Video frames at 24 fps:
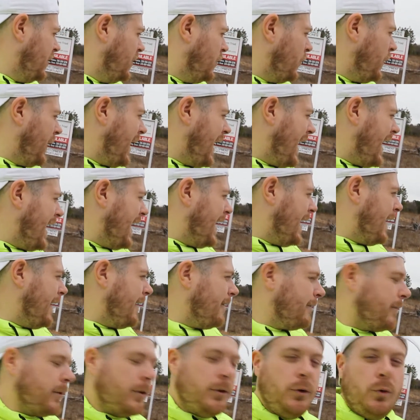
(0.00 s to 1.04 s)
We
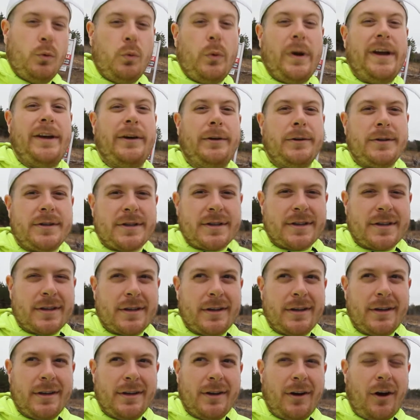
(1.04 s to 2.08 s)
have new wheels.
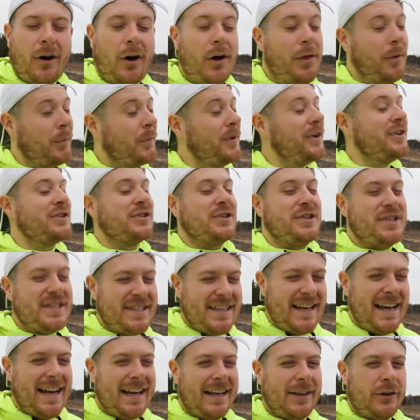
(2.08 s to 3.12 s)
Oh, the wheels are
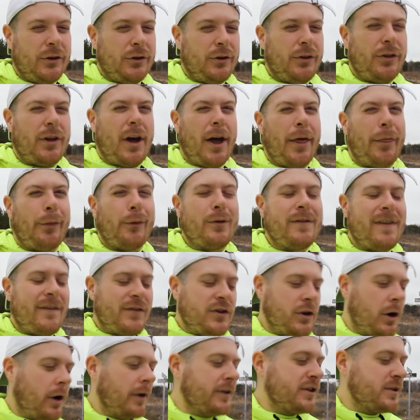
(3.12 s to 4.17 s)
sick. They're
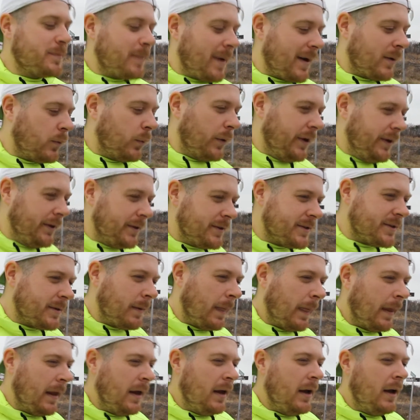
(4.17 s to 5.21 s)
350R spec wheels.
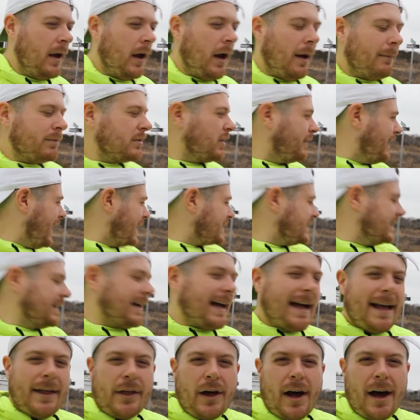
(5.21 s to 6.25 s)
So I've actually
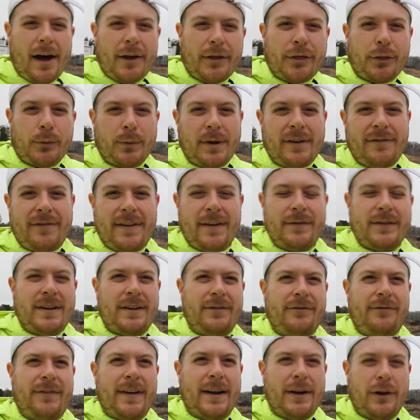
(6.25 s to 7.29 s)
got 350
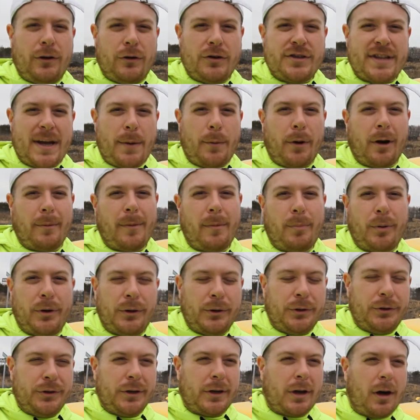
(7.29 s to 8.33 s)
fenders that we're going to be
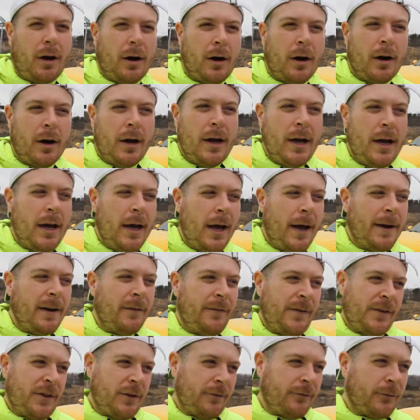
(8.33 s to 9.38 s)
putting on the car to
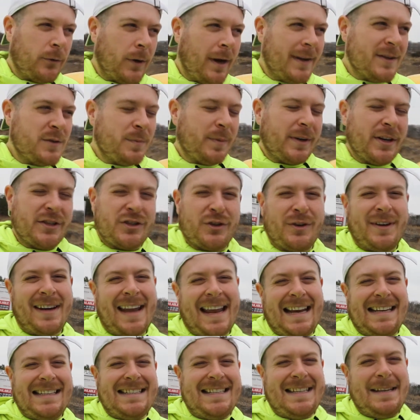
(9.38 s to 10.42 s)
fit the fronts because they're
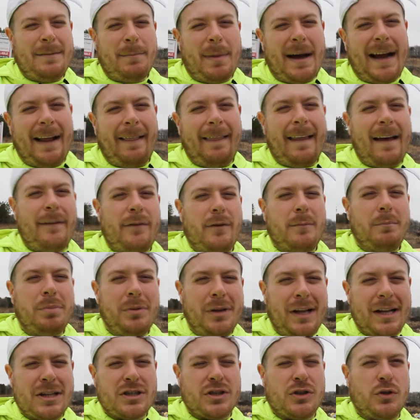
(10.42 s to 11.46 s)
19 by 11
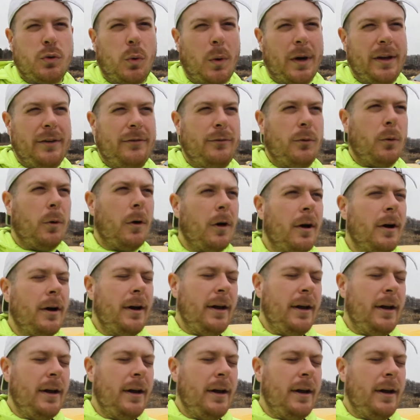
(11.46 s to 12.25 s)
plus 24. And